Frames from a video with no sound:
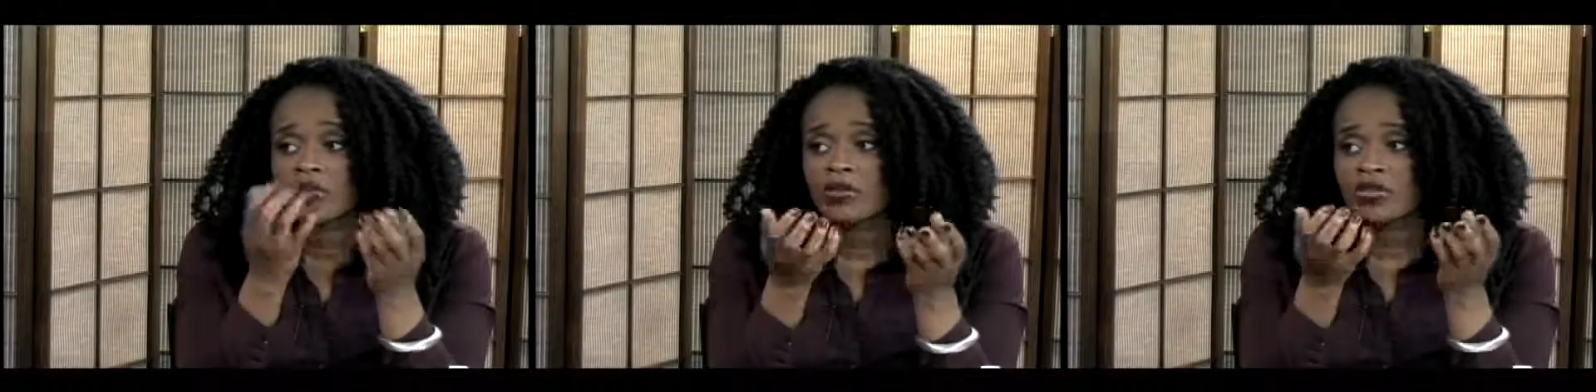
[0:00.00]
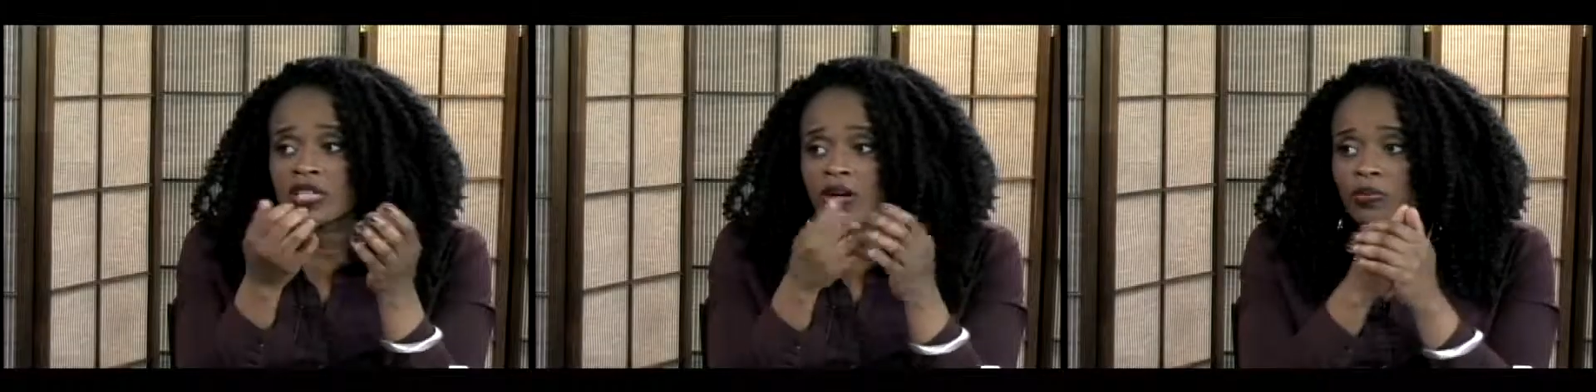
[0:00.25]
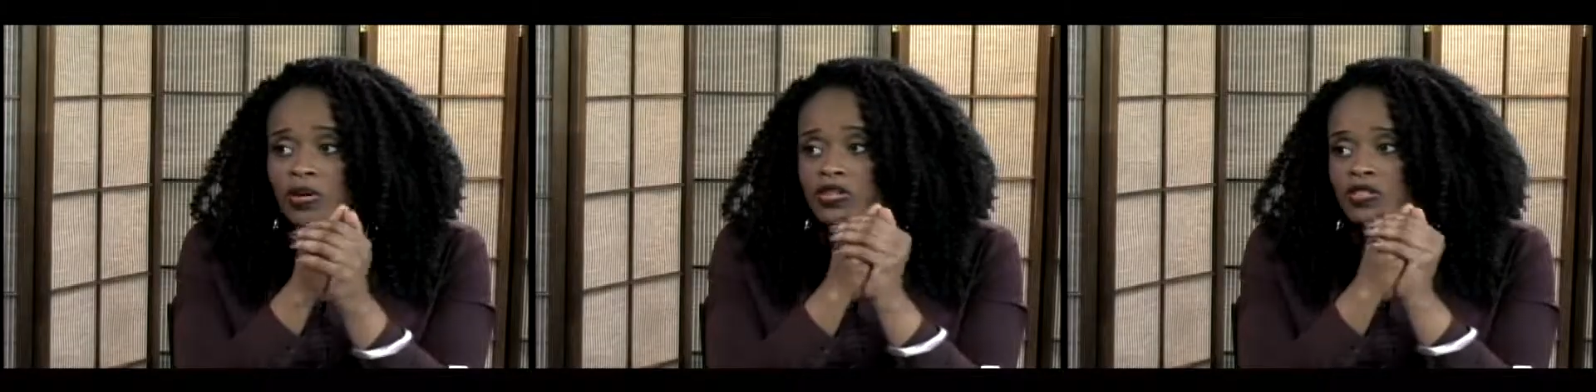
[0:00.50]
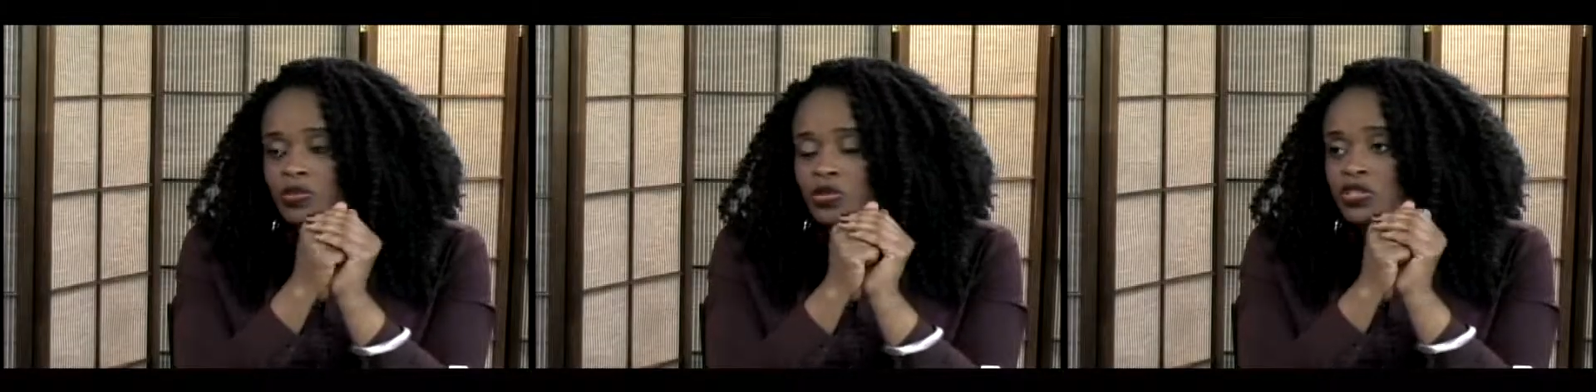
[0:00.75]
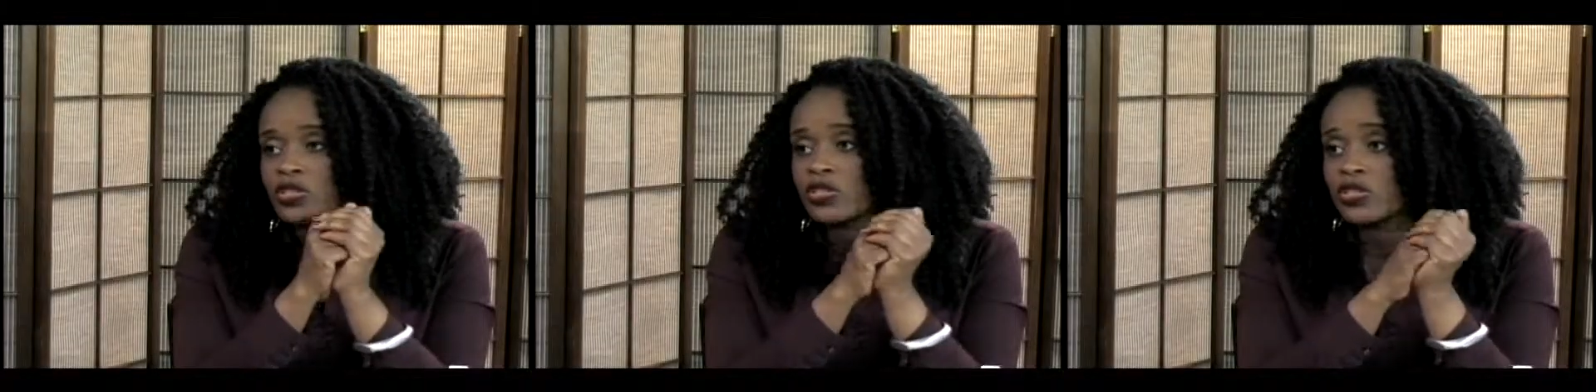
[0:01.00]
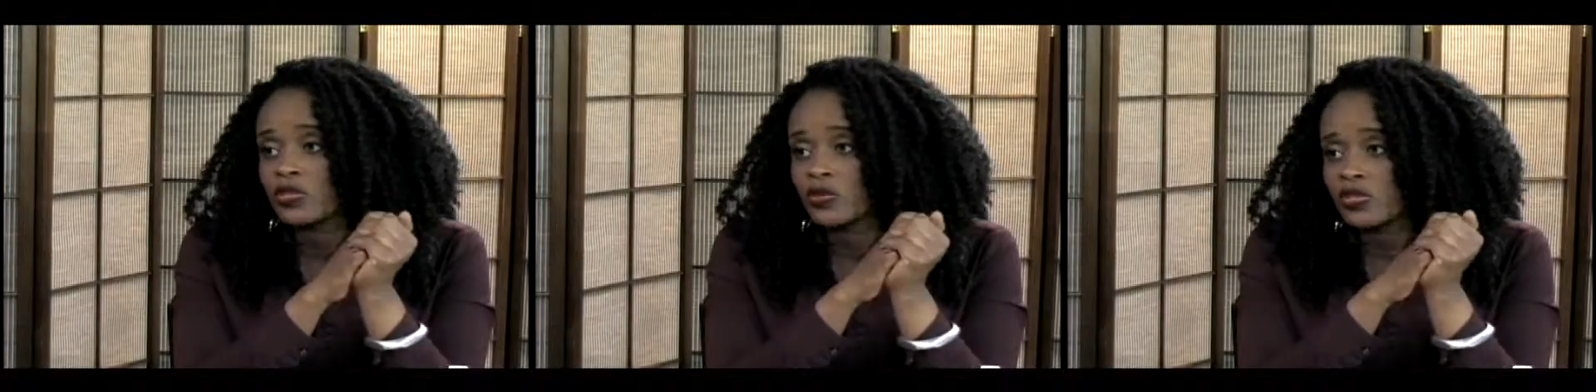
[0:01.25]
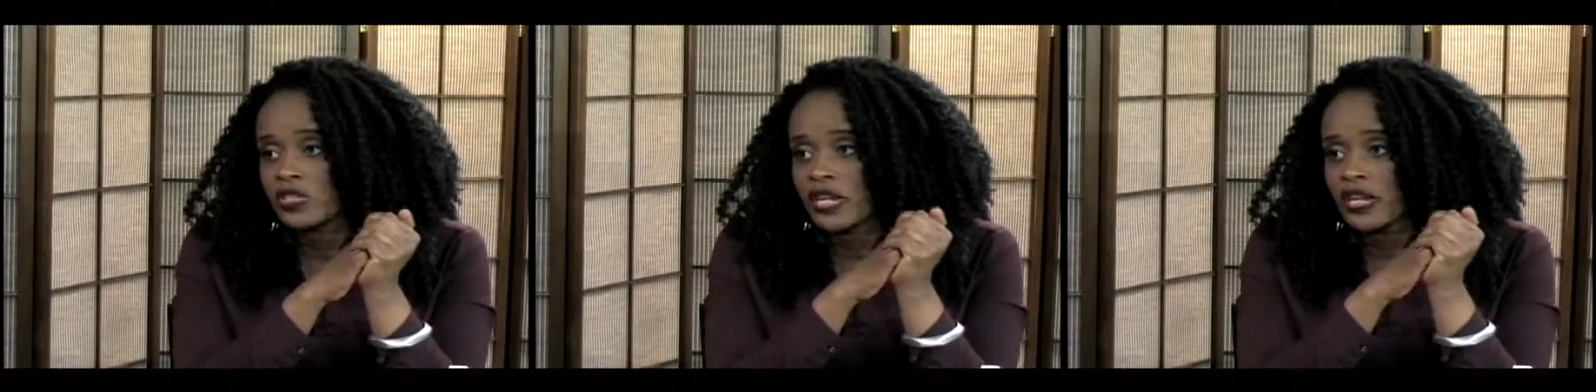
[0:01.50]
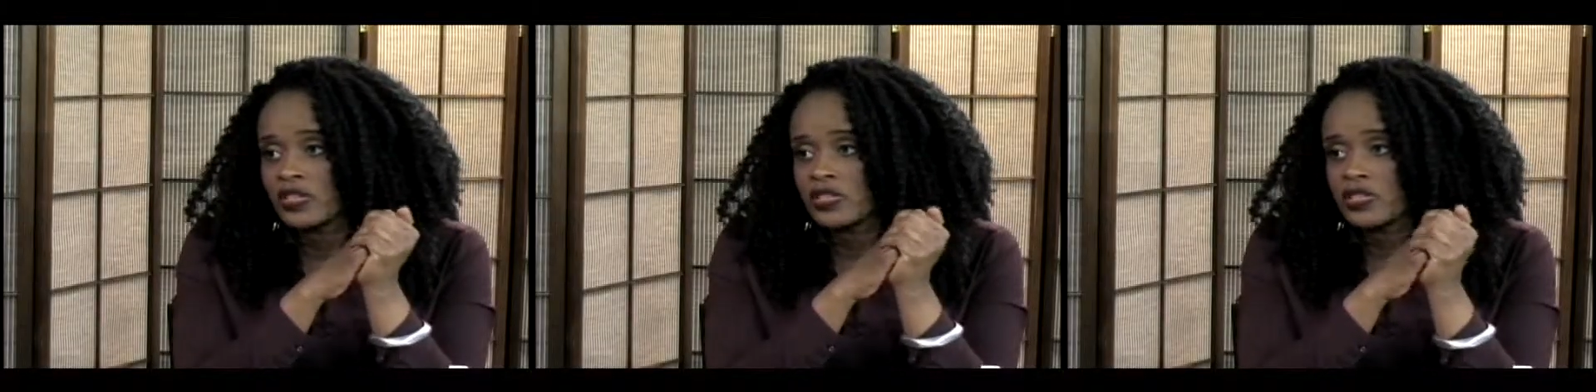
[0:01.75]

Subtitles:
worked out well, so we took it to Girl Scouts.